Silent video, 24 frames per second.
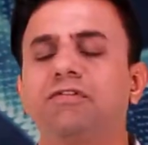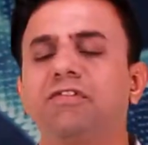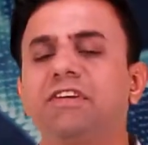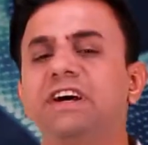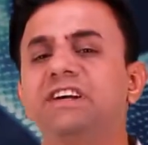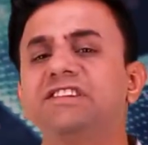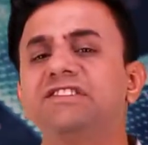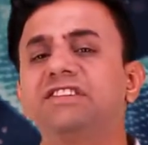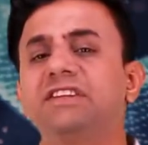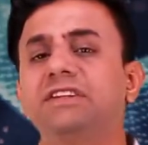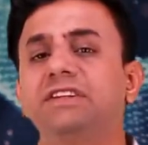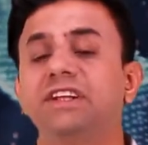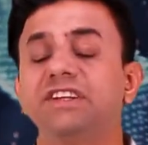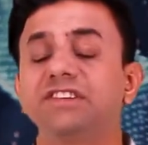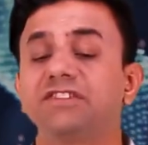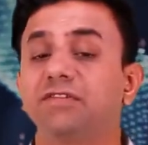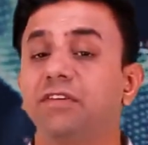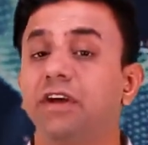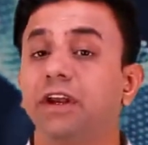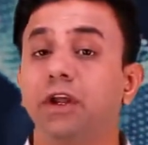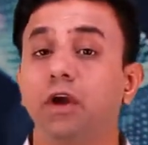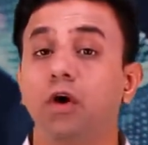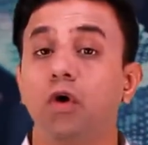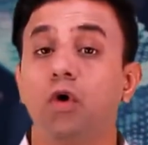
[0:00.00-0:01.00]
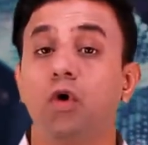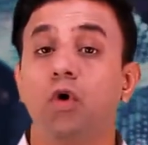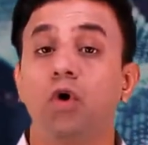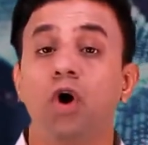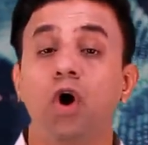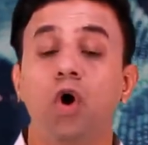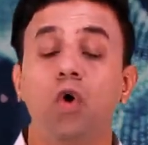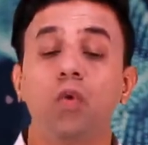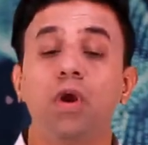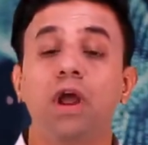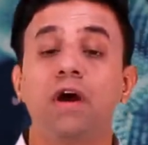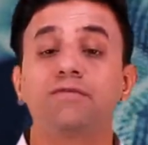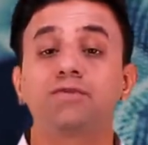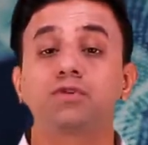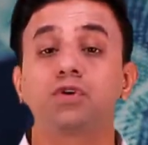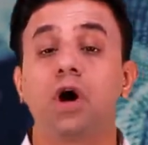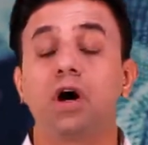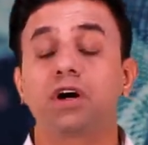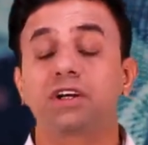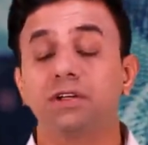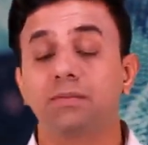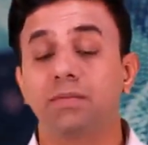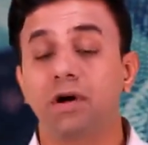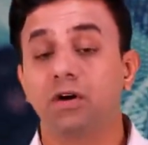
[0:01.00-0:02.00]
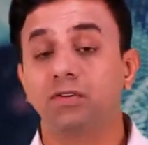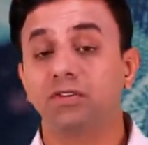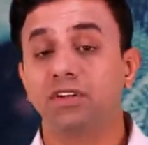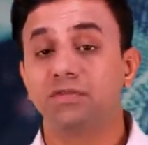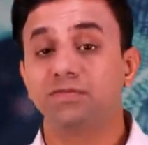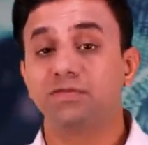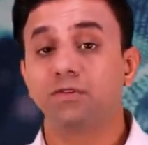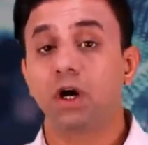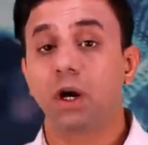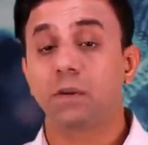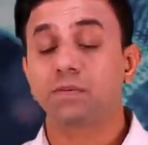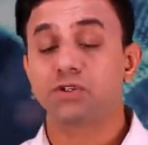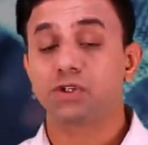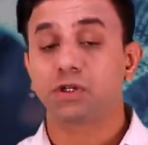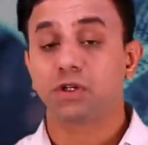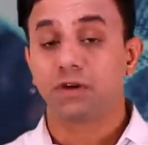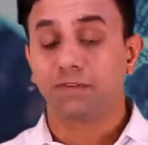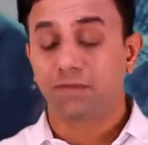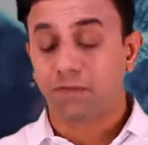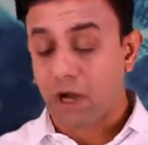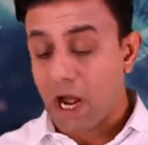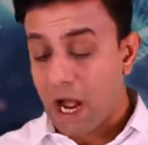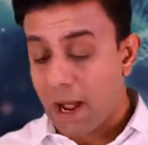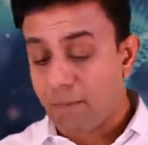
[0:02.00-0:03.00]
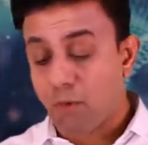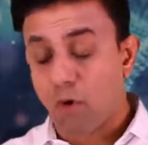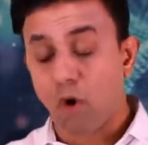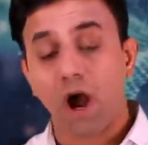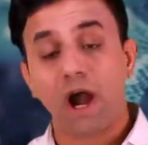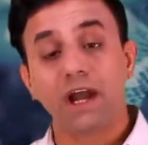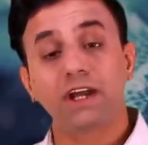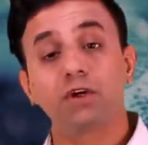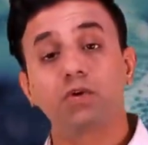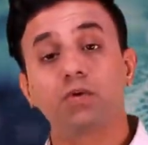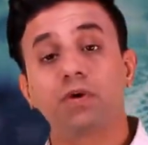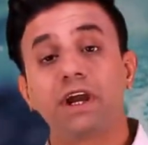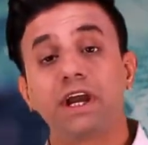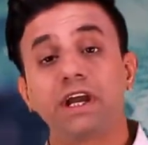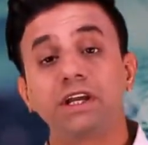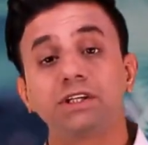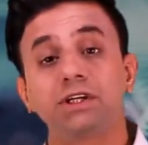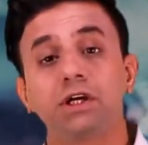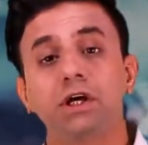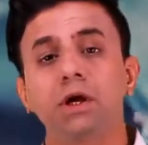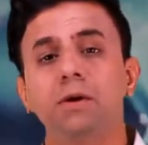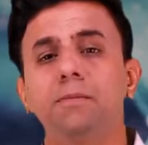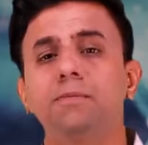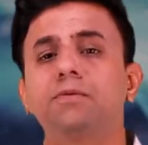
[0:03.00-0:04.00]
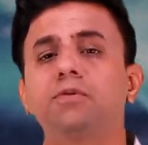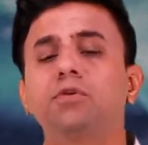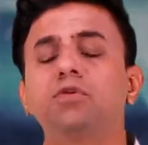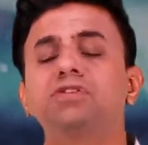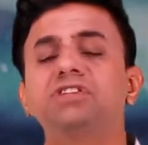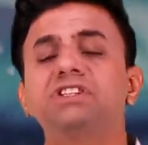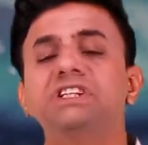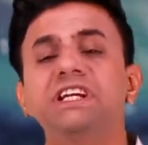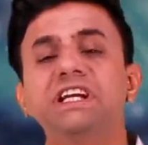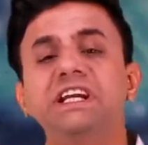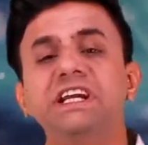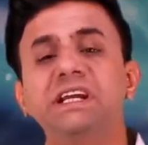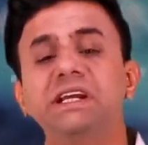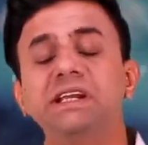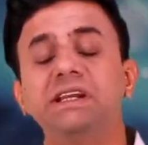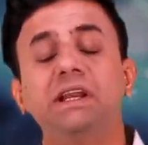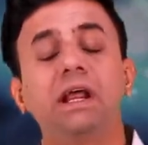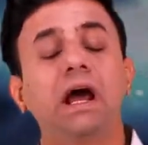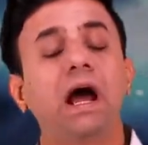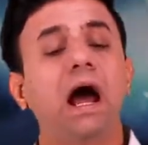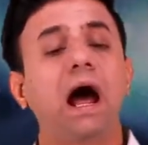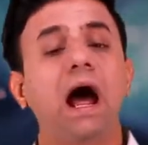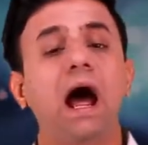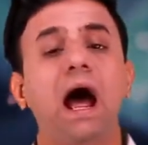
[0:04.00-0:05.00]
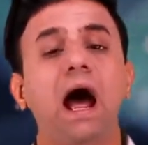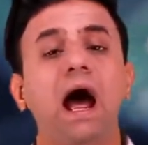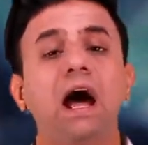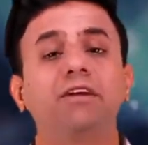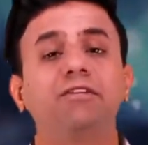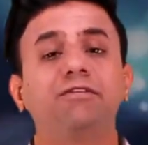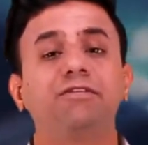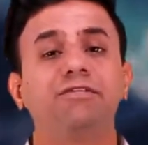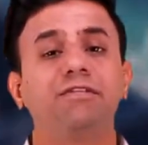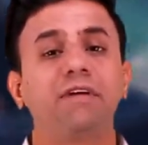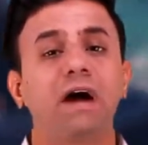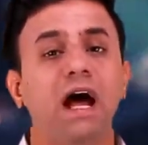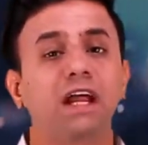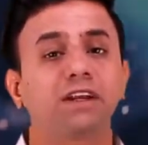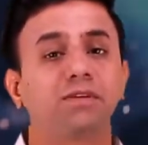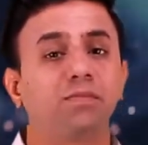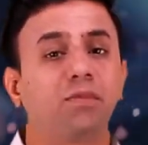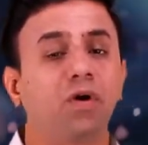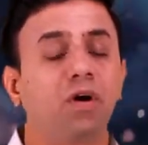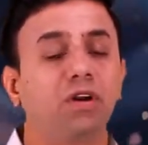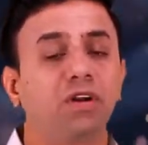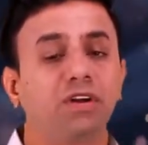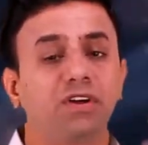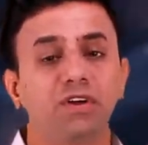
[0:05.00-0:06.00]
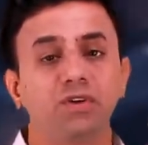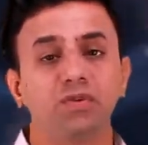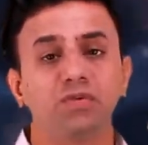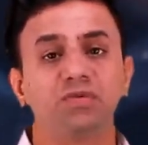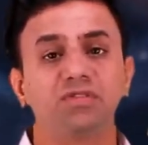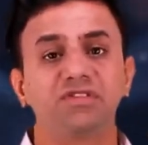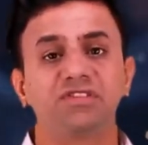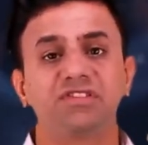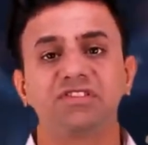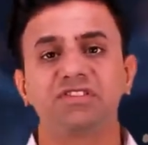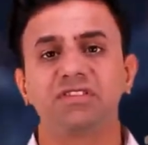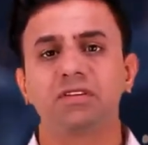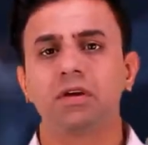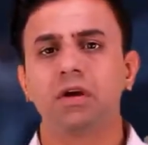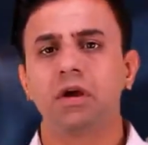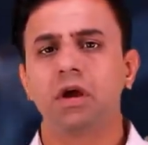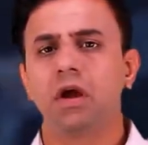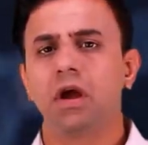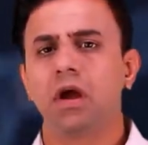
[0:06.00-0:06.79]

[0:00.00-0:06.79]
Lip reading: friends, in this video, we have talked about the absorption of carbohydrate, protein, and fat molecules.